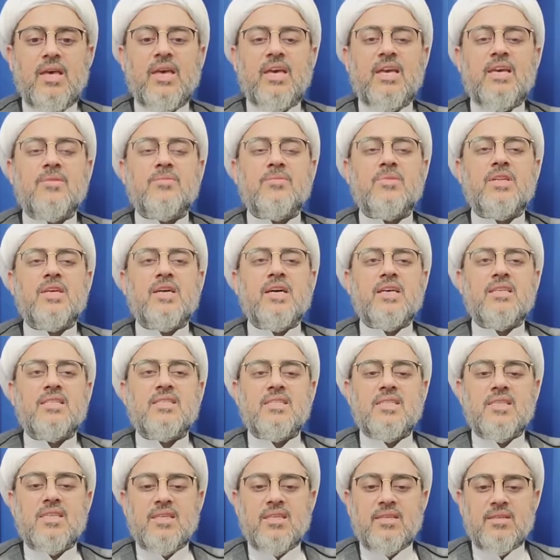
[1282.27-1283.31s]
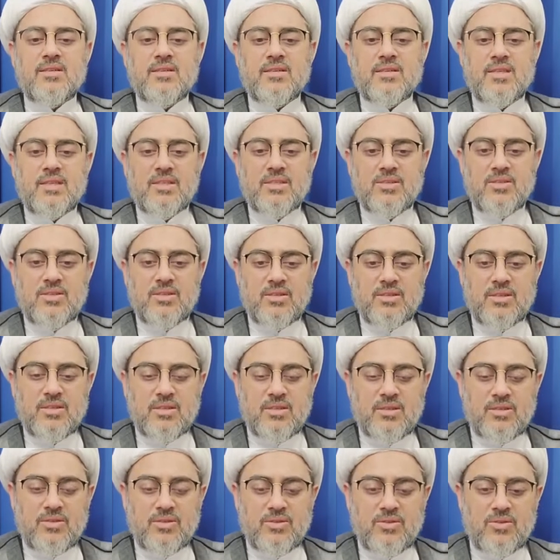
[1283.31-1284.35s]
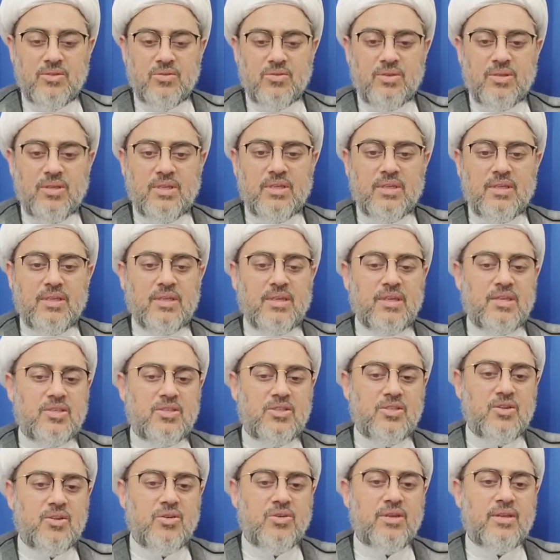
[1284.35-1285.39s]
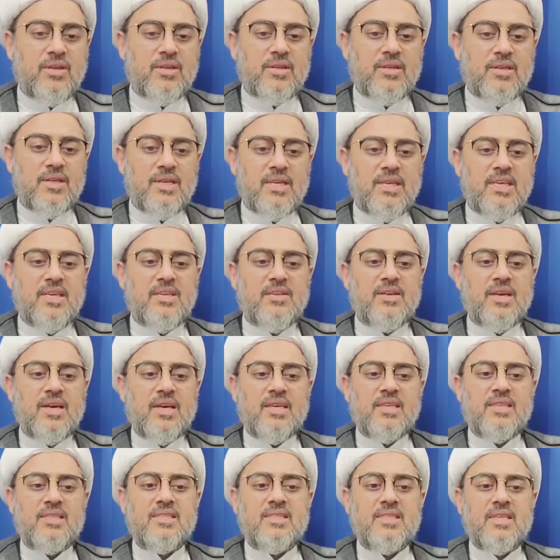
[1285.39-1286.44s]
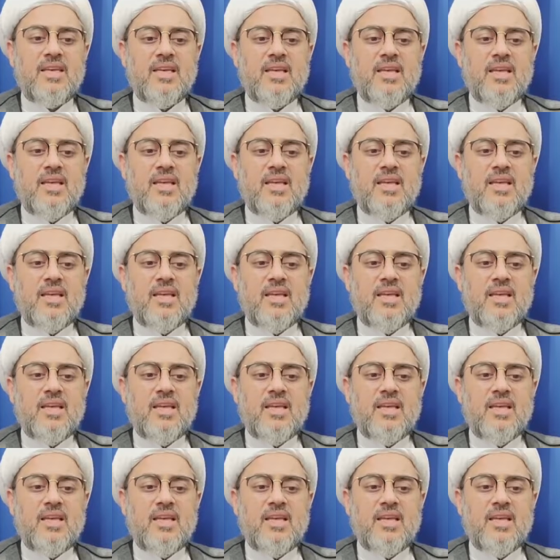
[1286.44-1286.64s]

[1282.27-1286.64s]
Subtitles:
Ibn Asir, this Sunni historian, he writes